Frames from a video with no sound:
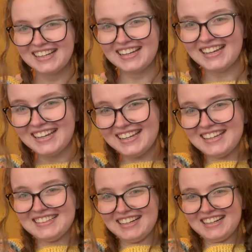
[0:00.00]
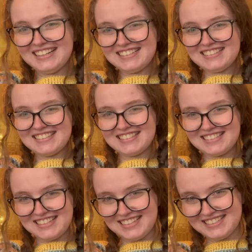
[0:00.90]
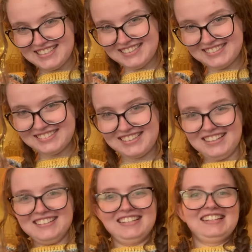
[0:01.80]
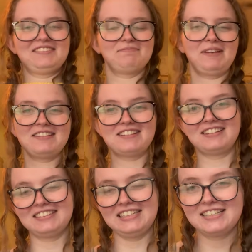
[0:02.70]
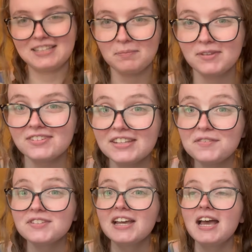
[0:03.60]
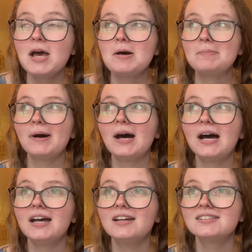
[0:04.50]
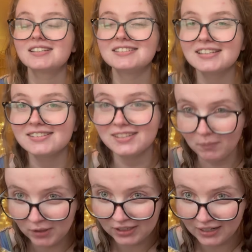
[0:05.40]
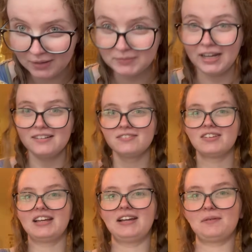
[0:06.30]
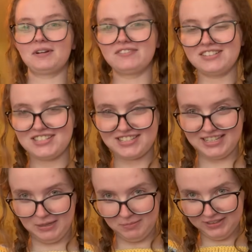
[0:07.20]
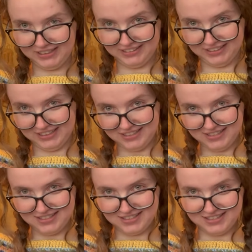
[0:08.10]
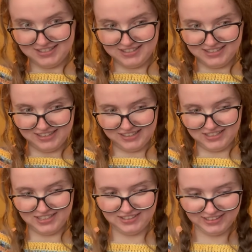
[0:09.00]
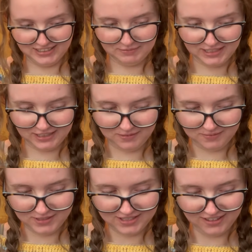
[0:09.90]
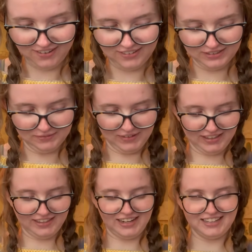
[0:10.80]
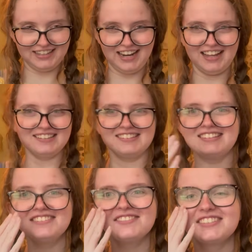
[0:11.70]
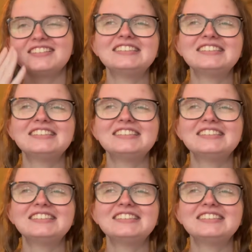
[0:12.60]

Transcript: Hey guys, it's all done basically except the sleeves. But since it's summer, I'm kind of like, what if I just keep it like this until it becomes autumn and then I can add sleeves?